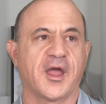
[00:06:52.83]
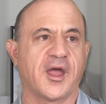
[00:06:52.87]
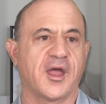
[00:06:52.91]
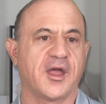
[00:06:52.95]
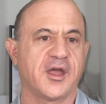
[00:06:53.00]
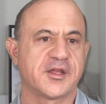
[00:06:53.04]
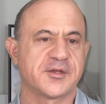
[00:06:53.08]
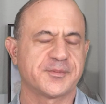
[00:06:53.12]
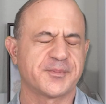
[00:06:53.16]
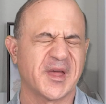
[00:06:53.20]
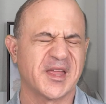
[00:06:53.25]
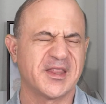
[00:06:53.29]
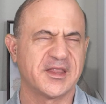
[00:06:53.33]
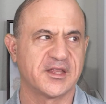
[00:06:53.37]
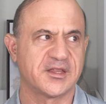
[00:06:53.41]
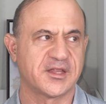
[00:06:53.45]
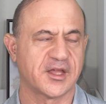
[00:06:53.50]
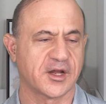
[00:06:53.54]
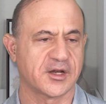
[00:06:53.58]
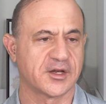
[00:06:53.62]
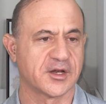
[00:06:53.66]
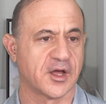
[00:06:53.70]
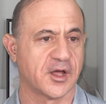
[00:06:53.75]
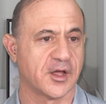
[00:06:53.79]
Explain the
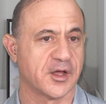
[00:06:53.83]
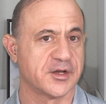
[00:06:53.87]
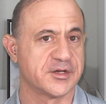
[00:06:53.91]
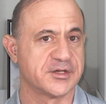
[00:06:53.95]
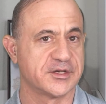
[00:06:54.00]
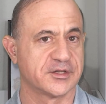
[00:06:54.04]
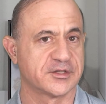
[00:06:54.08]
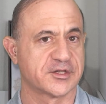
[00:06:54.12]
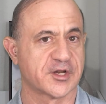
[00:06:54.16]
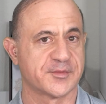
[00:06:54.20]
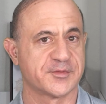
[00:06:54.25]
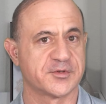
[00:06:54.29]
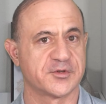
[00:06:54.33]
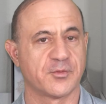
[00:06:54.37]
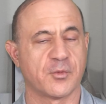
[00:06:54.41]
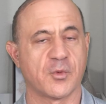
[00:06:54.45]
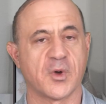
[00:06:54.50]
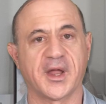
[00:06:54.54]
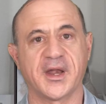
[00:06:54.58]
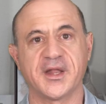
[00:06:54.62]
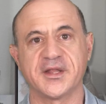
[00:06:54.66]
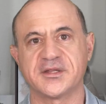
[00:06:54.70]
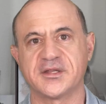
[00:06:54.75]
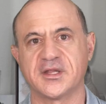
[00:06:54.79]
technology in terms of
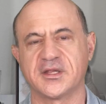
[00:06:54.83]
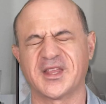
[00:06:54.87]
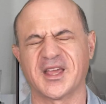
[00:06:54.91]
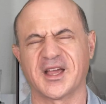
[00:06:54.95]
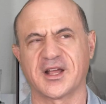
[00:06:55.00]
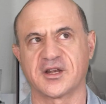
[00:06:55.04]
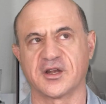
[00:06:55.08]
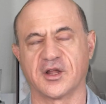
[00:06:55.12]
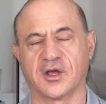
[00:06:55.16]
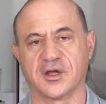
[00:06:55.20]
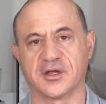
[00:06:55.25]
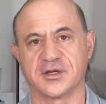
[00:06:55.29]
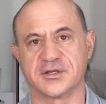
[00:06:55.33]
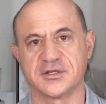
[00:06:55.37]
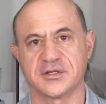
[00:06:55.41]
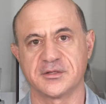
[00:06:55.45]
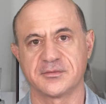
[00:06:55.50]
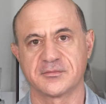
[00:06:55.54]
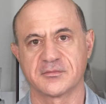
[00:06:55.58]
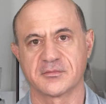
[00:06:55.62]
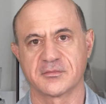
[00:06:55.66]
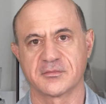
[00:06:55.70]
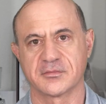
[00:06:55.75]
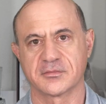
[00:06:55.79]
what is the technology,
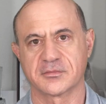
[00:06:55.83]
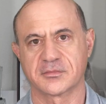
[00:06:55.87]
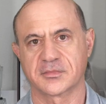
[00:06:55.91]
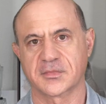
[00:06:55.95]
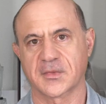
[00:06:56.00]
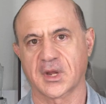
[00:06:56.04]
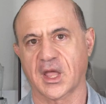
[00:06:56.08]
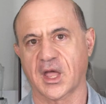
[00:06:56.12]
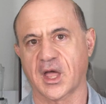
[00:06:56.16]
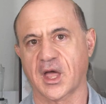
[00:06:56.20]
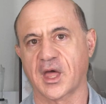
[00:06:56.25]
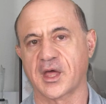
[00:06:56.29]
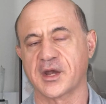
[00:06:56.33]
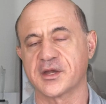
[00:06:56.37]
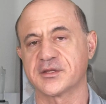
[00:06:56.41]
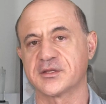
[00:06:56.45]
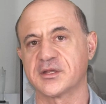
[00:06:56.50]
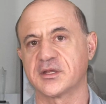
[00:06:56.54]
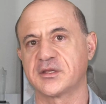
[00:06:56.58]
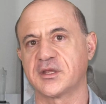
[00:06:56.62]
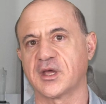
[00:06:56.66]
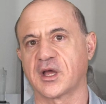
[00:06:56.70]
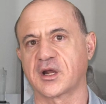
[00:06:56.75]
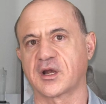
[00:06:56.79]
how does
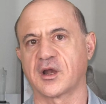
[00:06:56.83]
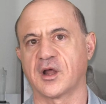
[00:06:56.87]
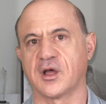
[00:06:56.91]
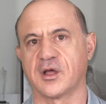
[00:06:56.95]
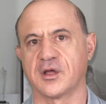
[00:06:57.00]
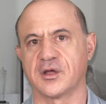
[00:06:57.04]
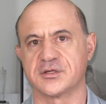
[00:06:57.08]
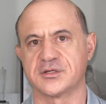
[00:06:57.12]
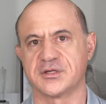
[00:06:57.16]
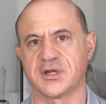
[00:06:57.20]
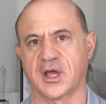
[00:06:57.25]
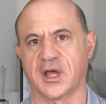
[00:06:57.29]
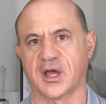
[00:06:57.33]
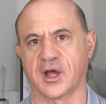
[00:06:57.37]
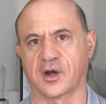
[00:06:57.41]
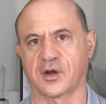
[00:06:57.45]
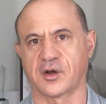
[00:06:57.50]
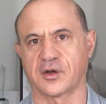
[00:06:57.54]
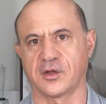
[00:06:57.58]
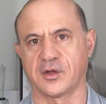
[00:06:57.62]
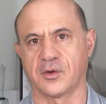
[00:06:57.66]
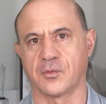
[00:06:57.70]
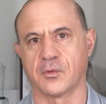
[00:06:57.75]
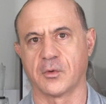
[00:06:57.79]
the technology
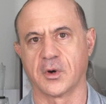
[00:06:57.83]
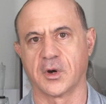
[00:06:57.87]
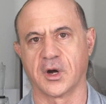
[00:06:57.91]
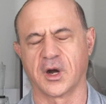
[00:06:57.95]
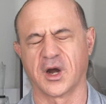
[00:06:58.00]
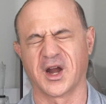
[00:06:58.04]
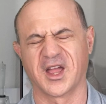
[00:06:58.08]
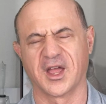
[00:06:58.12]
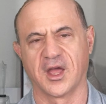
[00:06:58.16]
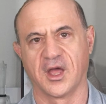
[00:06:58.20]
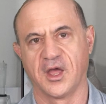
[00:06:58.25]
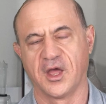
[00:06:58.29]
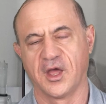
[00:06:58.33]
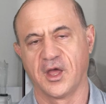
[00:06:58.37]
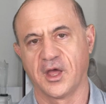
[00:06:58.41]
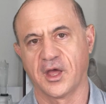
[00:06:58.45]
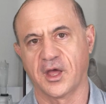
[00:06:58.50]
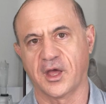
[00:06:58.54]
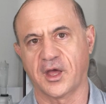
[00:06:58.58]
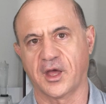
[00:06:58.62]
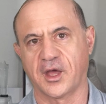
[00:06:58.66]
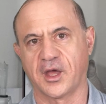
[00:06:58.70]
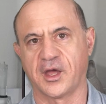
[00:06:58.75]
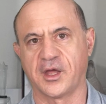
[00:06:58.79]
actually work,
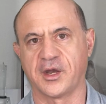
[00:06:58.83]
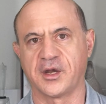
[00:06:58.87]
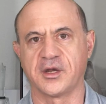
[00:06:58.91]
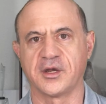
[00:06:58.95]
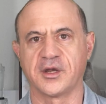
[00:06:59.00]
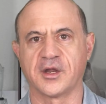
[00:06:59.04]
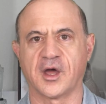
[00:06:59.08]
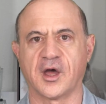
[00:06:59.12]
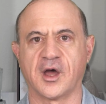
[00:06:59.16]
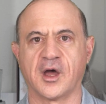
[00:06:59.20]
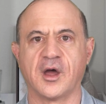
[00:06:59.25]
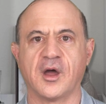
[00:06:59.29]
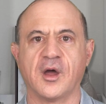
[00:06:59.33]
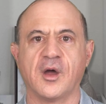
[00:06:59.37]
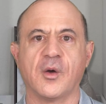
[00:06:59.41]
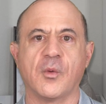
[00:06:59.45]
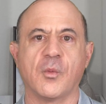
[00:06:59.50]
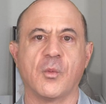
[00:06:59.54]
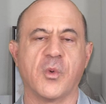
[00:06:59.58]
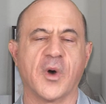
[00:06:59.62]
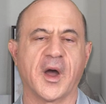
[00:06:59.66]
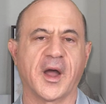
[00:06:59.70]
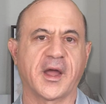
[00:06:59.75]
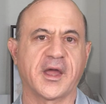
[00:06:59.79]
and uh,
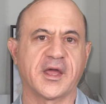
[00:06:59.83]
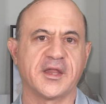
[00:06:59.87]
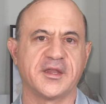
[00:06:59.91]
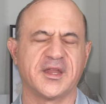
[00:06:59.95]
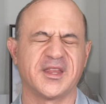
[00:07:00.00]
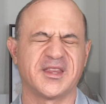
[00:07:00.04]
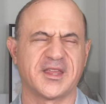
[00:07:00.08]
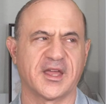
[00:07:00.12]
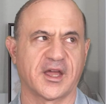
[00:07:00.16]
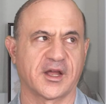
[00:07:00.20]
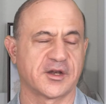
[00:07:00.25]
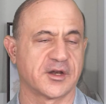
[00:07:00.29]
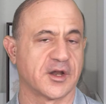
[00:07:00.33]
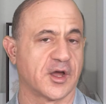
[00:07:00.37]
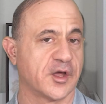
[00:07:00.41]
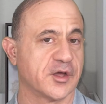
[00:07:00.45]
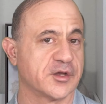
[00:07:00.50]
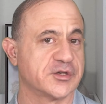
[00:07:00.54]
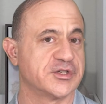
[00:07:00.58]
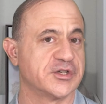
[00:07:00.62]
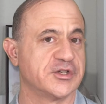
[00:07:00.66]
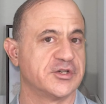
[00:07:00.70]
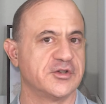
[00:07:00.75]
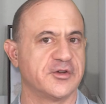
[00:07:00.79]
what can the
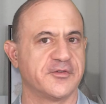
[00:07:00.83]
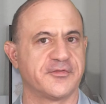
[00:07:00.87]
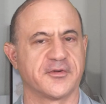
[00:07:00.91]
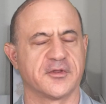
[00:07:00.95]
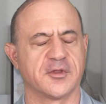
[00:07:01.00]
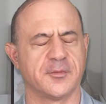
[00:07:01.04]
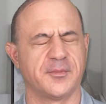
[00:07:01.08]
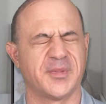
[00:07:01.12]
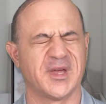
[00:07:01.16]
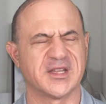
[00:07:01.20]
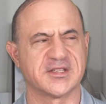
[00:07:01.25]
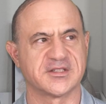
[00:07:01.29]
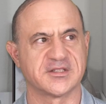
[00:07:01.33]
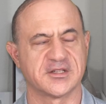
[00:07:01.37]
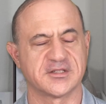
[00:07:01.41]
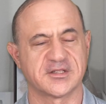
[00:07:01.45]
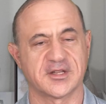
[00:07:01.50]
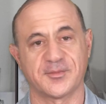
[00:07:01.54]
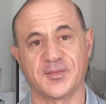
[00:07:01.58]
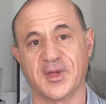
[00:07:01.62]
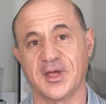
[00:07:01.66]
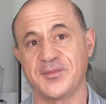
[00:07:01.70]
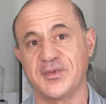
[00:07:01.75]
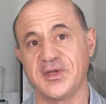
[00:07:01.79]
technology do for the business,
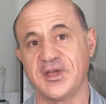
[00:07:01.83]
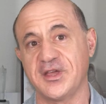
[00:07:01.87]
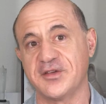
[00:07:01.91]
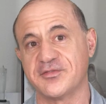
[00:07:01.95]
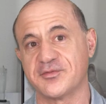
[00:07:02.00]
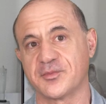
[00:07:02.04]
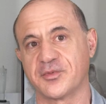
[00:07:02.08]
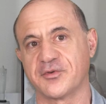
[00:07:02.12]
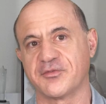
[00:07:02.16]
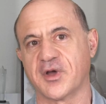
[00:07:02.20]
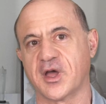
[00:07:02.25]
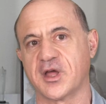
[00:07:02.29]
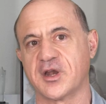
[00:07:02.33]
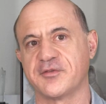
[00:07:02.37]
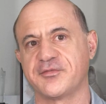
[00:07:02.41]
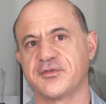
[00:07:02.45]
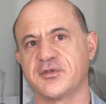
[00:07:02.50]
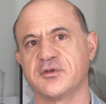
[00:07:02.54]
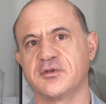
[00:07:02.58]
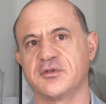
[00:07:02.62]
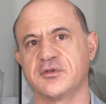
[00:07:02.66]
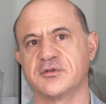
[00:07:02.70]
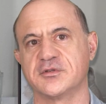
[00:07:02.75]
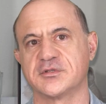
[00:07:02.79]
and maybe even provide a
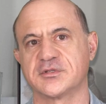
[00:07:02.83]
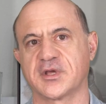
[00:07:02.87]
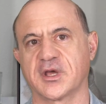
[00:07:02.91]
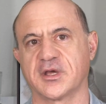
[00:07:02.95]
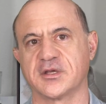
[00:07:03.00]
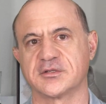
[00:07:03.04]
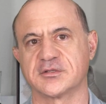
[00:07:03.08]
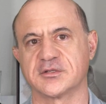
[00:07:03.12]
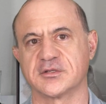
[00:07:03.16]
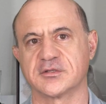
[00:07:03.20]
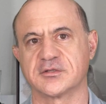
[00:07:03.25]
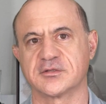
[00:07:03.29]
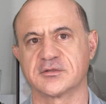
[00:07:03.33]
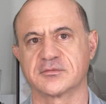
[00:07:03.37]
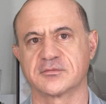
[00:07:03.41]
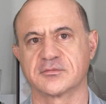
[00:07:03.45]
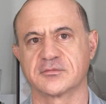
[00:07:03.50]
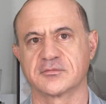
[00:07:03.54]
few use cases.